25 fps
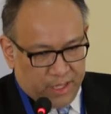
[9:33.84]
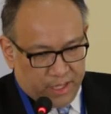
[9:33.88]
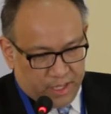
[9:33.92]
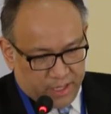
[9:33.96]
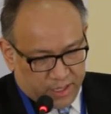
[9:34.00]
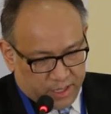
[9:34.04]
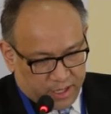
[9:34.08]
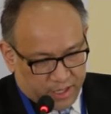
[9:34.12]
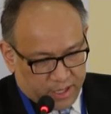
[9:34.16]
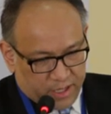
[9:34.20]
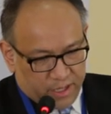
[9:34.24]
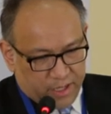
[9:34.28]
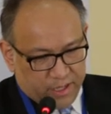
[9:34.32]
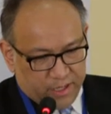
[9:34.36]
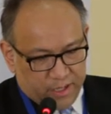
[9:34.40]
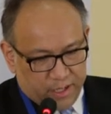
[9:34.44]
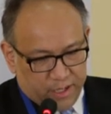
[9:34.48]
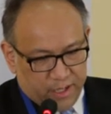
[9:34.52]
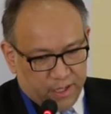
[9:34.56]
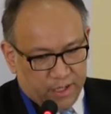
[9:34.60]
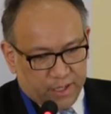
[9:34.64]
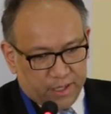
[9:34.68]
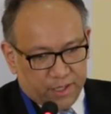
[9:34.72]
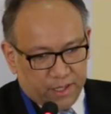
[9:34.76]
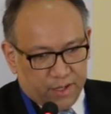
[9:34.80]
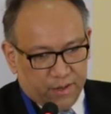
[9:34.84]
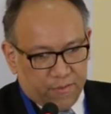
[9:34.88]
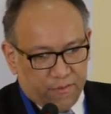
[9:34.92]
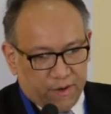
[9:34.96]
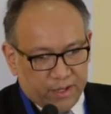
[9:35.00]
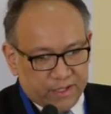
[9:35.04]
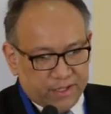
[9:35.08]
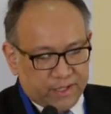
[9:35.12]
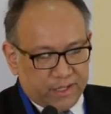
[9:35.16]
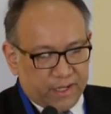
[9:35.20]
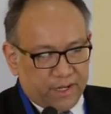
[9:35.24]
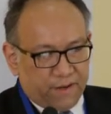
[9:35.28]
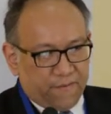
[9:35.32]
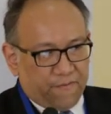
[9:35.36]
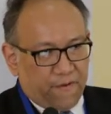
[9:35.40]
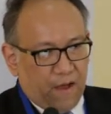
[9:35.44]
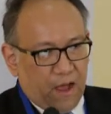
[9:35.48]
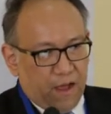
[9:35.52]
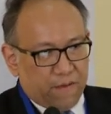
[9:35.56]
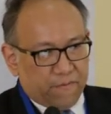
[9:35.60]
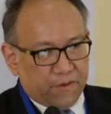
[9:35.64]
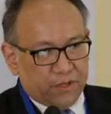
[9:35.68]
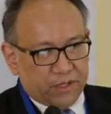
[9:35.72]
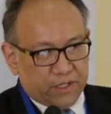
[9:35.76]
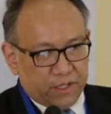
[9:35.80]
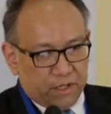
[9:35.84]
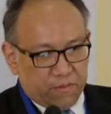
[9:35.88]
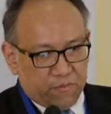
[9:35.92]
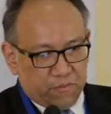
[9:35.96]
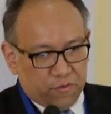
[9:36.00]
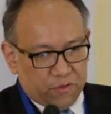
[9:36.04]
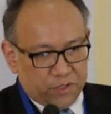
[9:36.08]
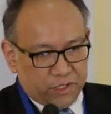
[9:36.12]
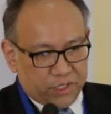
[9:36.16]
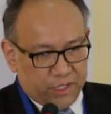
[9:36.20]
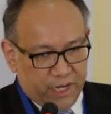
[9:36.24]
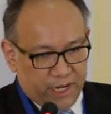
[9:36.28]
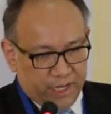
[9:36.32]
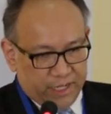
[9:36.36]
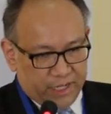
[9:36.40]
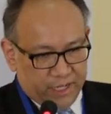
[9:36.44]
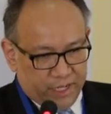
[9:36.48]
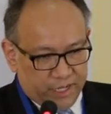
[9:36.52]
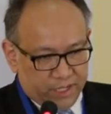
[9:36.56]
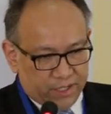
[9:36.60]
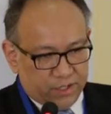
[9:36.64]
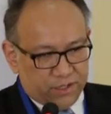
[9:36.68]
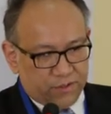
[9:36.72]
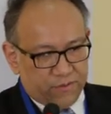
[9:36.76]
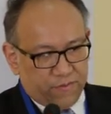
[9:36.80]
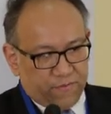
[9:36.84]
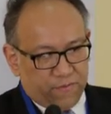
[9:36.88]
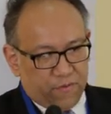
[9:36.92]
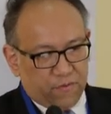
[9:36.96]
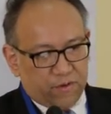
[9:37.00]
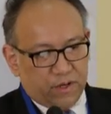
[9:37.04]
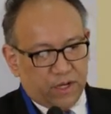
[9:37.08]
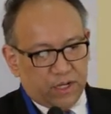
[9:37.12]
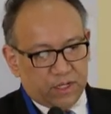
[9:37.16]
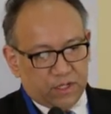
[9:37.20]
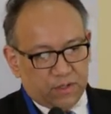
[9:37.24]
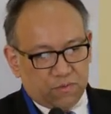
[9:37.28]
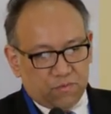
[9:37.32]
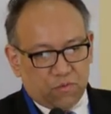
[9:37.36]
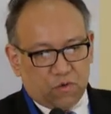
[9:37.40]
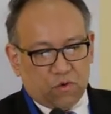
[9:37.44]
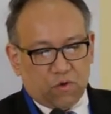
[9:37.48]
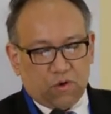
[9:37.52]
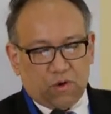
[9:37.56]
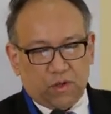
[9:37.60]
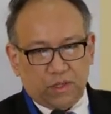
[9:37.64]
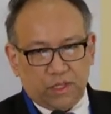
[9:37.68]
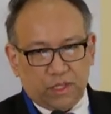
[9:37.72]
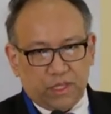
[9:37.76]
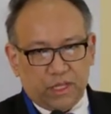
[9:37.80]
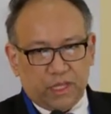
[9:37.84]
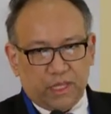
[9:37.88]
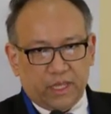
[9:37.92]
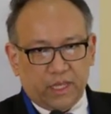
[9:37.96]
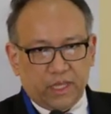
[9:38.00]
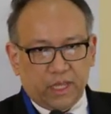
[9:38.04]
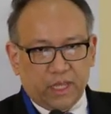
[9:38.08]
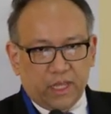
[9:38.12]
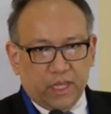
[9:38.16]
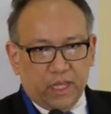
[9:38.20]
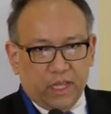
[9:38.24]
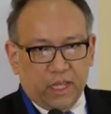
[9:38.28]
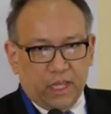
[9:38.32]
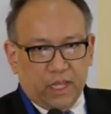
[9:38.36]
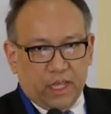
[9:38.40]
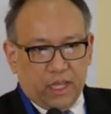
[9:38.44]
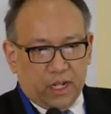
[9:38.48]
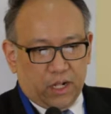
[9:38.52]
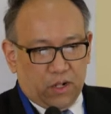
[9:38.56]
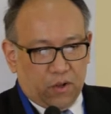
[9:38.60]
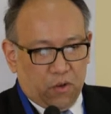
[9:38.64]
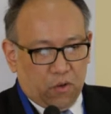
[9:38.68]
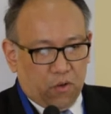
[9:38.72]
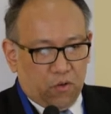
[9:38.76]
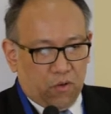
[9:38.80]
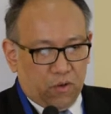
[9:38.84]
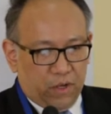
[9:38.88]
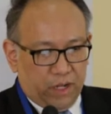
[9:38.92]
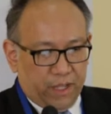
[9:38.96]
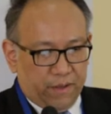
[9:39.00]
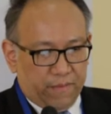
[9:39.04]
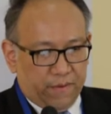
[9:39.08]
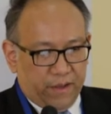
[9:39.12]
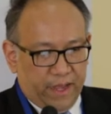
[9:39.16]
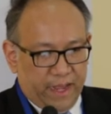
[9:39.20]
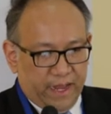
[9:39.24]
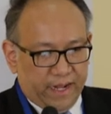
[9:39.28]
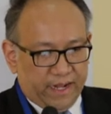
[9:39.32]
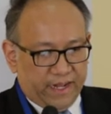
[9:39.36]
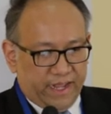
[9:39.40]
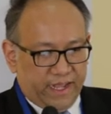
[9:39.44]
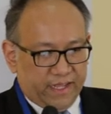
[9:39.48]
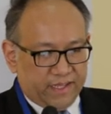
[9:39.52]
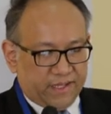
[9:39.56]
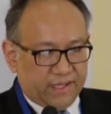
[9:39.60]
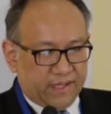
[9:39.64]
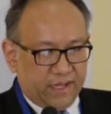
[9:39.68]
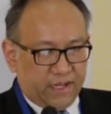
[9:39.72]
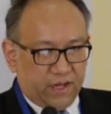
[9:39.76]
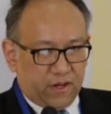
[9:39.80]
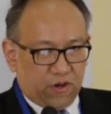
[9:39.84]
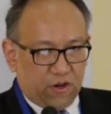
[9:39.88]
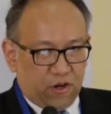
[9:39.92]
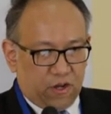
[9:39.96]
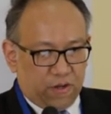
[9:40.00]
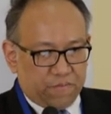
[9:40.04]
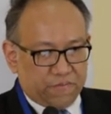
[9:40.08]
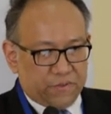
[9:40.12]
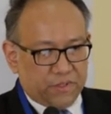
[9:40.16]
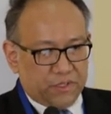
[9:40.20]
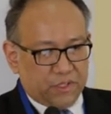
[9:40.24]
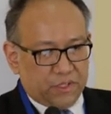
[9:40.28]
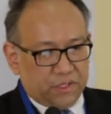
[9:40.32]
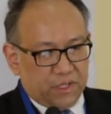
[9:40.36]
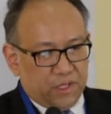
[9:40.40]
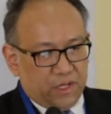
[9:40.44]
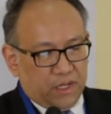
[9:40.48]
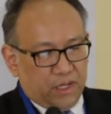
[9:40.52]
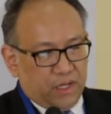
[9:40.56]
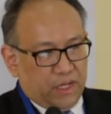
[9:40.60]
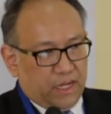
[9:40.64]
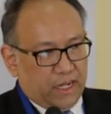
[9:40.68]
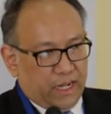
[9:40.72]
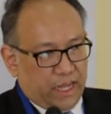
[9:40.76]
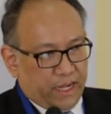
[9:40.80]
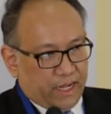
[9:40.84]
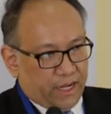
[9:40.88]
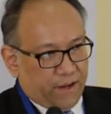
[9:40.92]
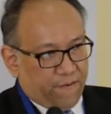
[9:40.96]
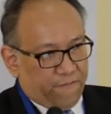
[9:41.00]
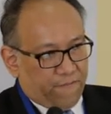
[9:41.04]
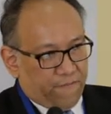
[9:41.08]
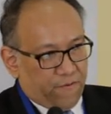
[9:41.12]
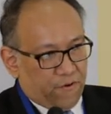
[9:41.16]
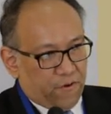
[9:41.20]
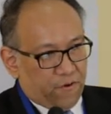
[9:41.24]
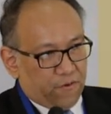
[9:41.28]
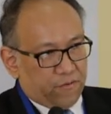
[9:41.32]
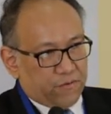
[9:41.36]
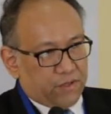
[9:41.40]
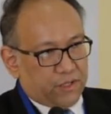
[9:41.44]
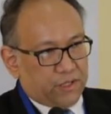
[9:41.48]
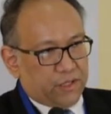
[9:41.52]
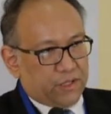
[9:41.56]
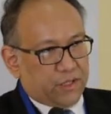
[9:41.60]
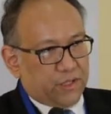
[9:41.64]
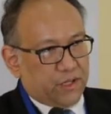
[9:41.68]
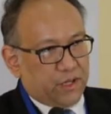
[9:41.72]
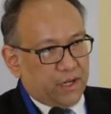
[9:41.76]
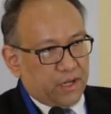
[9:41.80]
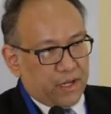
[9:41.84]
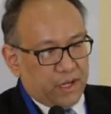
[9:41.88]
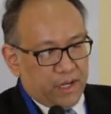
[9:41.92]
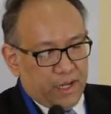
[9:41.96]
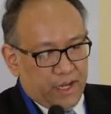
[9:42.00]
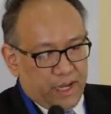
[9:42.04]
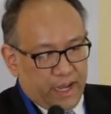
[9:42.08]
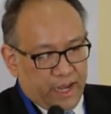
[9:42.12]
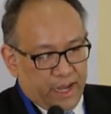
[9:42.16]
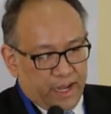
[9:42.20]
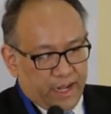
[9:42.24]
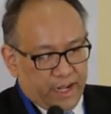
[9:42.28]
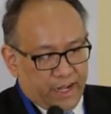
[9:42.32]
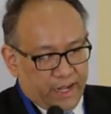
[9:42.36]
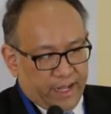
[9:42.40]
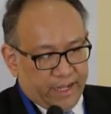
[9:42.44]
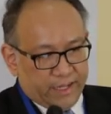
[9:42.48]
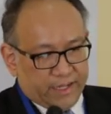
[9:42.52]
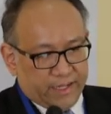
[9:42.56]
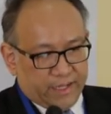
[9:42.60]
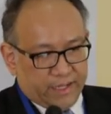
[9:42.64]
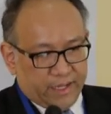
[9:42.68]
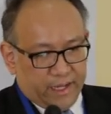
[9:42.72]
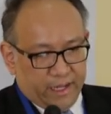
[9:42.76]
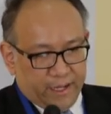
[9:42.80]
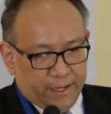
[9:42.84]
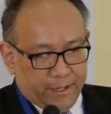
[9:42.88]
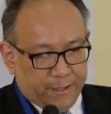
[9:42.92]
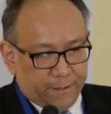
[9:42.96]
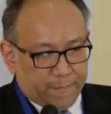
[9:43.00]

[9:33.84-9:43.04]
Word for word: the resident farmers in Mon State tend to focus more on the low labor intensity crops like fruits and less